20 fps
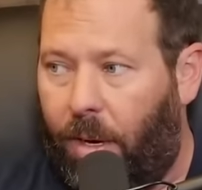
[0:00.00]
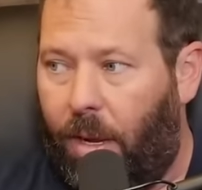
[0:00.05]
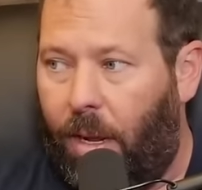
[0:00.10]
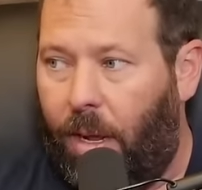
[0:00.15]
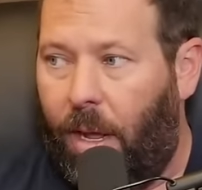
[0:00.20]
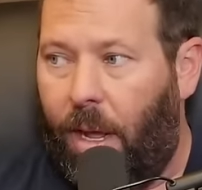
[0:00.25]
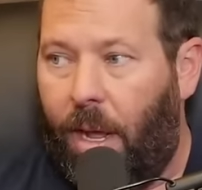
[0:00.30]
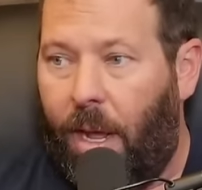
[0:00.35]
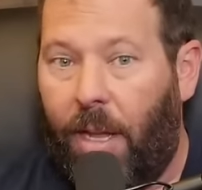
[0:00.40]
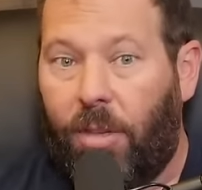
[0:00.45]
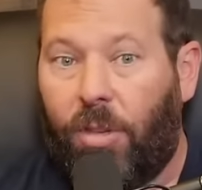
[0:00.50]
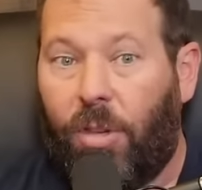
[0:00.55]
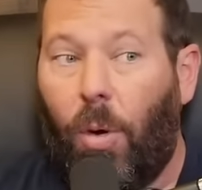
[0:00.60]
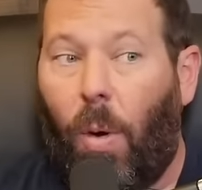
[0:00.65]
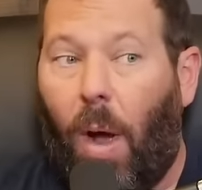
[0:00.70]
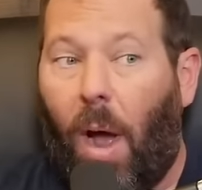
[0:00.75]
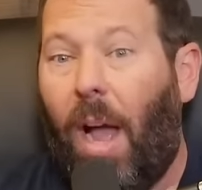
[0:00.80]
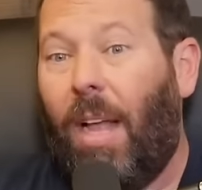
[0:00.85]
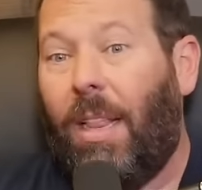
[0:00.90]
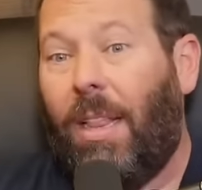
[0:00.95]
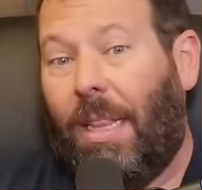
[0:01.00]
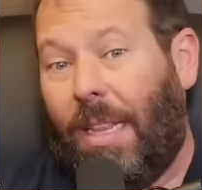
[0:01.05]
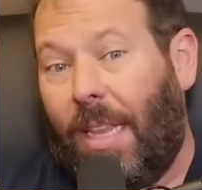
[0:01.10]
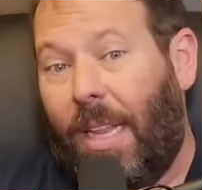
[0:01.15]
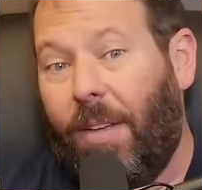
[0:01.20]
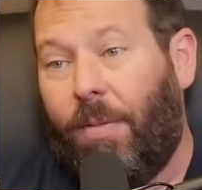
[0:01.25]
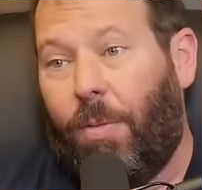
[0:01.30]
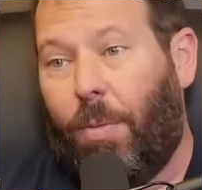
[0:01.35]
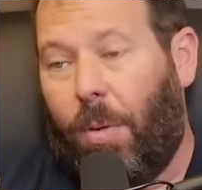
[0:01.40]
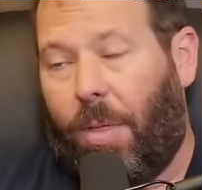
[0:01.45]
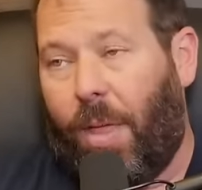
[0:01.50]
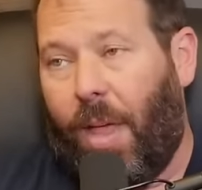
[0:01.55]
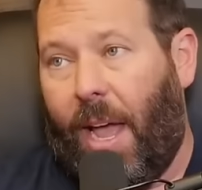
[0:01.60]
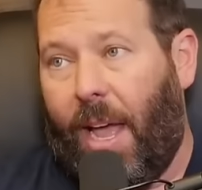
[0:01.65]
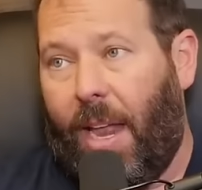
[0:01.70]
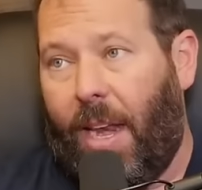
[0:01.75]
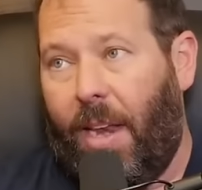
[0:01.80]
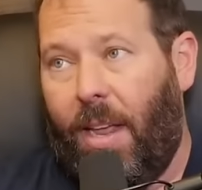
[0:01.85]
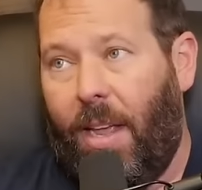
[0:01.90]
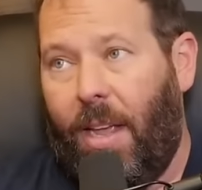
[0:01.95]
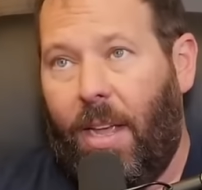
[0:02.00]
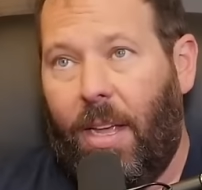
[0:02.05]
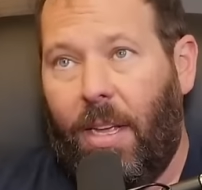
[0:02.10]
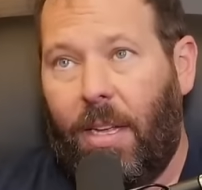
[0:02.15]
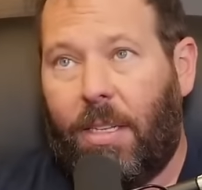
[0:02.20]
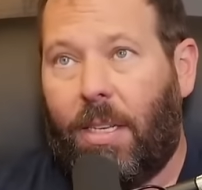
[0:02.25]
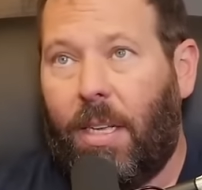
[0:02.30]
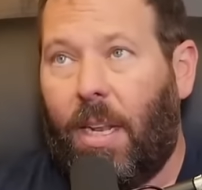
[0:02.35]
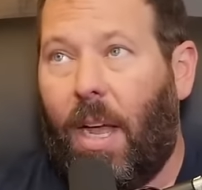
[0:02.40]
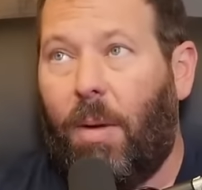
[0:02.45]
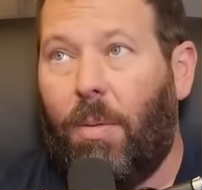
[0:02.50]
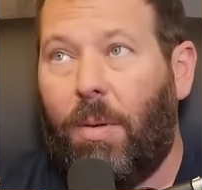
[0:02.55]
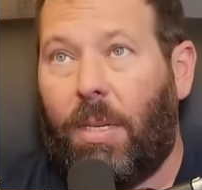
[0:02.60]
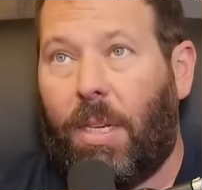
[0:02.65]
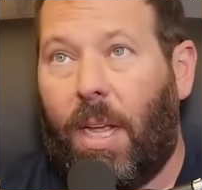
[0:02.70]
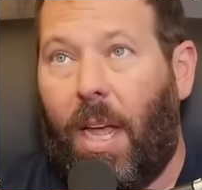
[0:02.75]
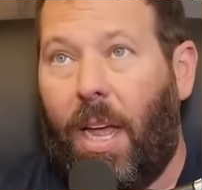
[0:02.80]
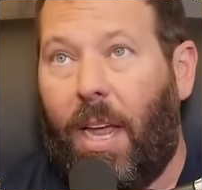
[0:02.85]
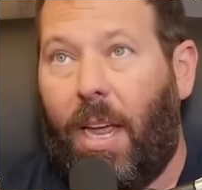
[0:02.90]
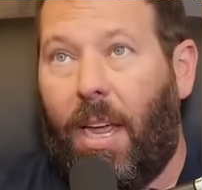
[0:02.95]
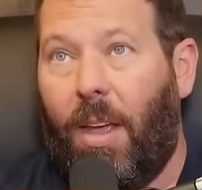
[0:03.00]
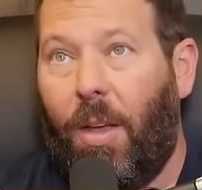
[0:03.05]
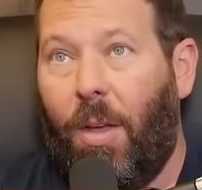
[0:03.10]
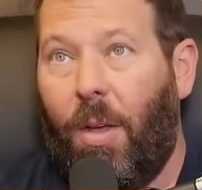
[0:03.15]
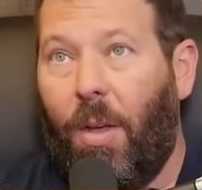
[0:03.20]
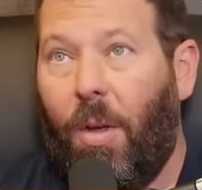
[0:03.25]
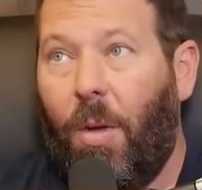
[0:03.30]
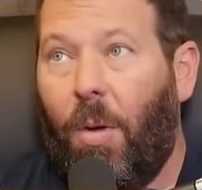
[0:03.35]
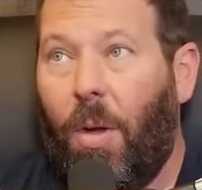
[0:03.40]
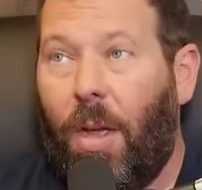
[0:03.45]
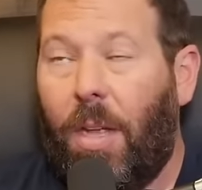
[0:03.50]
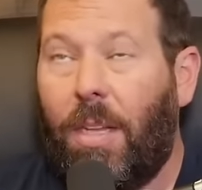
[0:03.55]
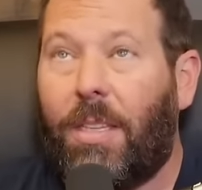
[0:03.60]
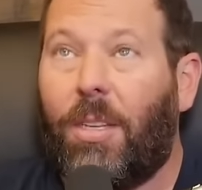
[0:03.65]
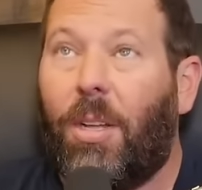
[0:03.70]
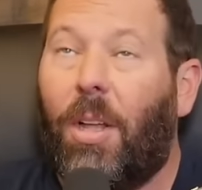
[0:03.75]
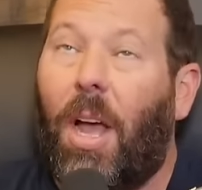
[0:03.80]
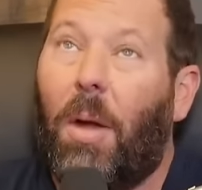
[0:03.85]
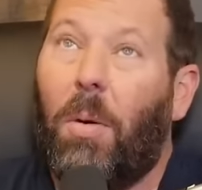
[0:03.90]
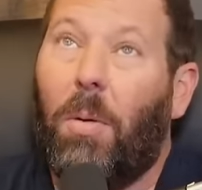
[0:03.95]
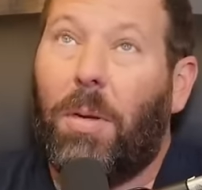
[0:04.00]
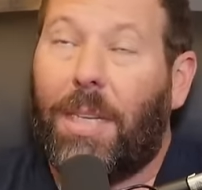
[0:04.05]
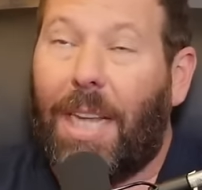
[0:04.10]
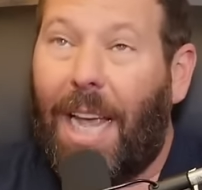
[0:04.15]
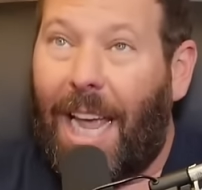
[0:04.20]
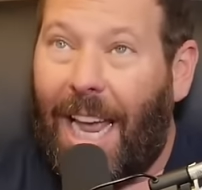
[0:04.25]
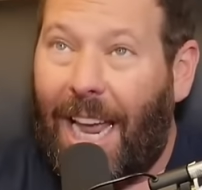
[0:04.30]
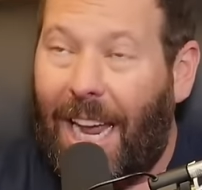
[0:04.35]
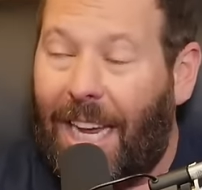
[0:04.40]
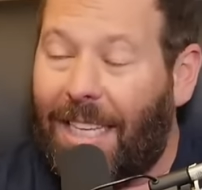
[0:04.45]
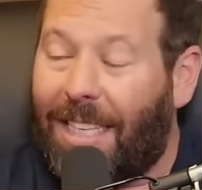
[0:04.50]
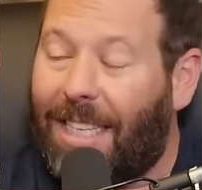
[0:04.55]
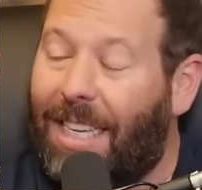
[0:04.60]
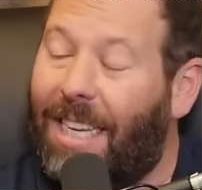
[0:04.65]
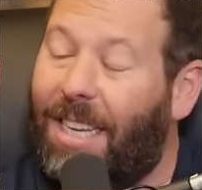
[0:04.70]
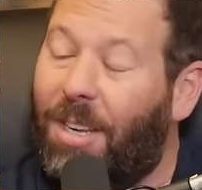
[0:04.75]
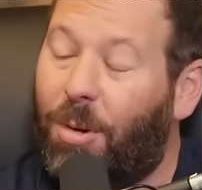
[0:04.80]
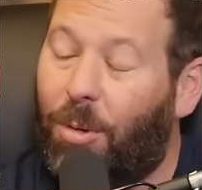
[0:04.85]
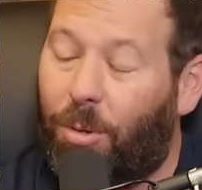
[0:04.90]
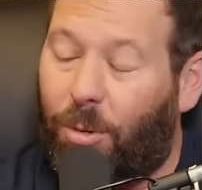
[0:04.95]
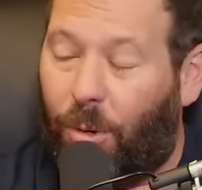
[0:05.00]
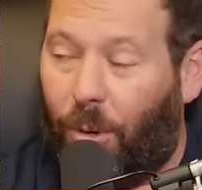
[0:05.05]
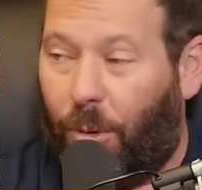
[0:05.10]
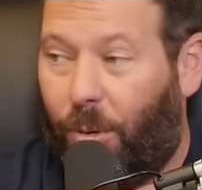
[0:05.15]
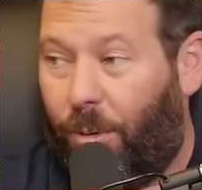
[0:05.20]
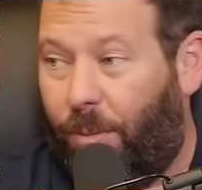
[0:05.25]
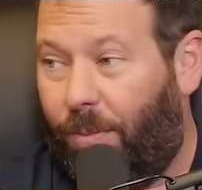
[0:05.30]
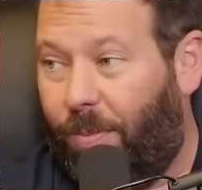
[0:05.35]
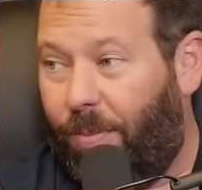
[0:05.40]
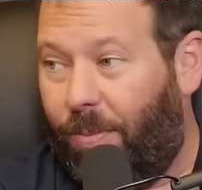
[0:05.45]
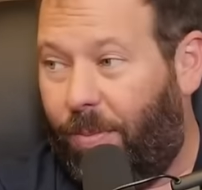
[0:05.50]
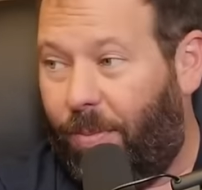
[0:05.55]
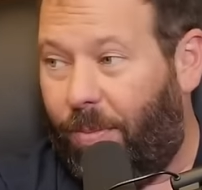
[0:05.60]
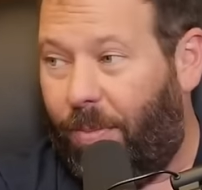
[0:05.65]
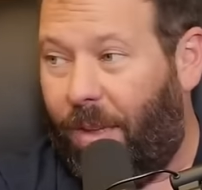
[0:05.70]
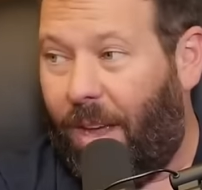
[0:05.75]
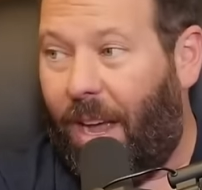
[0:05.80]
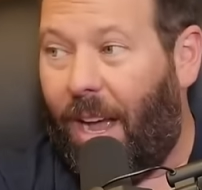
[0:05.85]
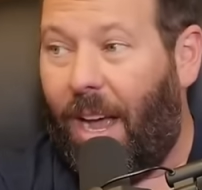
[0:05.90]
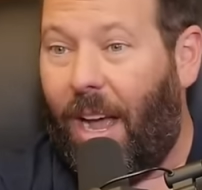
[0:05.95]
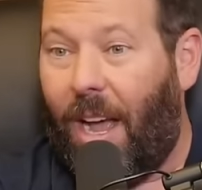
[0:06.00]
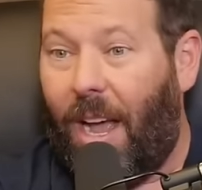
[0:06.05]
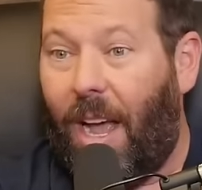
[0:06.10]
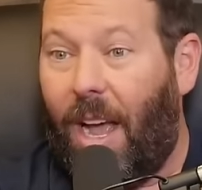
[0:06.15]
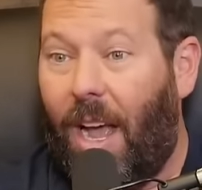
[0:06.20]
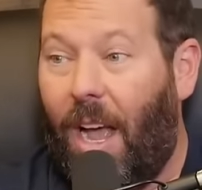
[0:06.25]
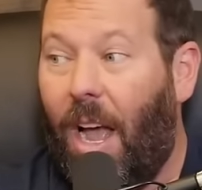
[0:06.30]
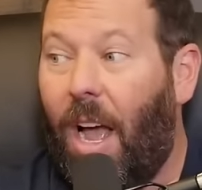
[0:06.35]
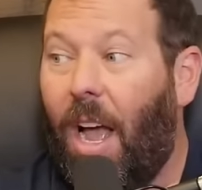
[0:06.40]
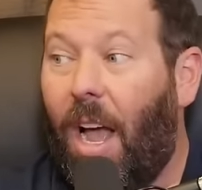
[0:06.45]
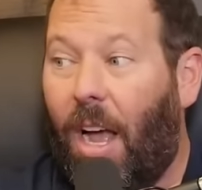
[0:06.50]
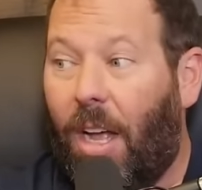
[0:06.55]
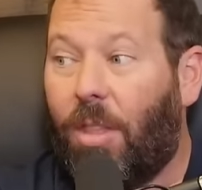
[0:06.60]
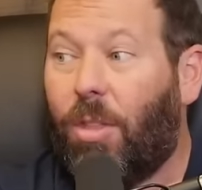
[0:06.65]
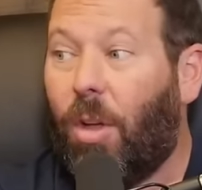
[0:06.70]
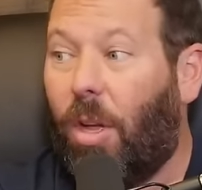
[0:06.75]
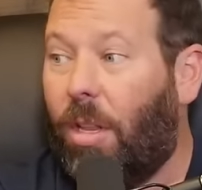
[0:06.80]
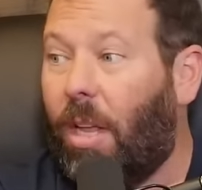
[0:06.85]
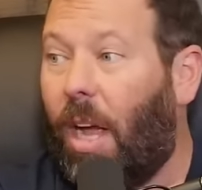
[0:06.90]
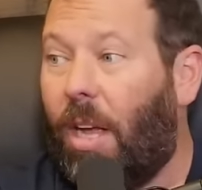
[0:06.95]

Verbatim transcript: Right. And so I lived with that until I was like, until I was 18 years old. You were jerking off thinking you were gay, though. I thought, time.